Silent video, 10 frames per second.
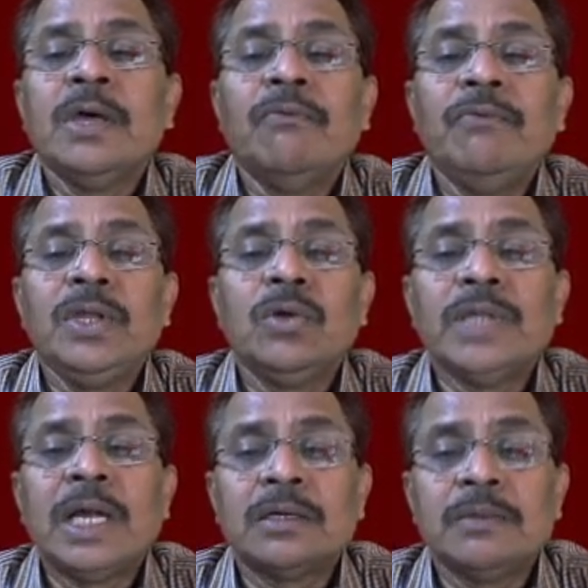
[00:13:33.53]
we know
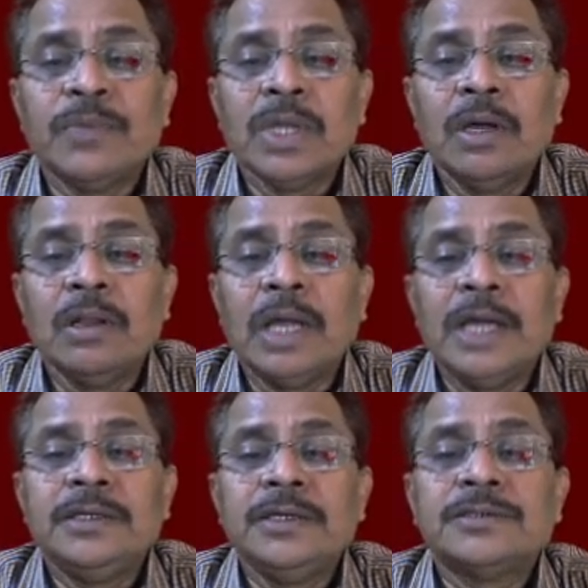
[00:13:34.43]
that
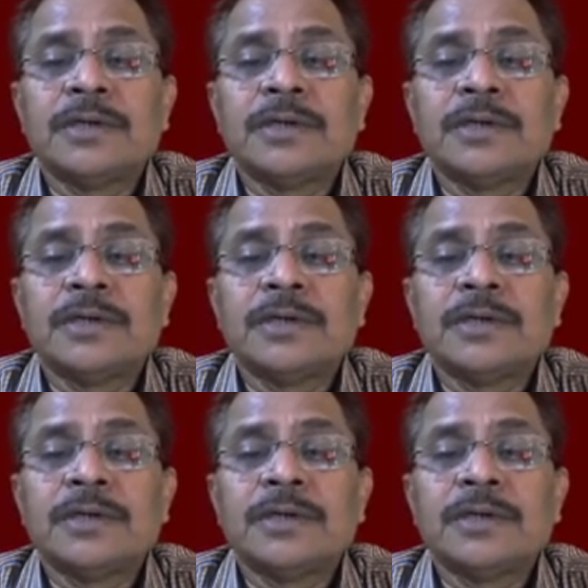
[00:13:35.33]
light is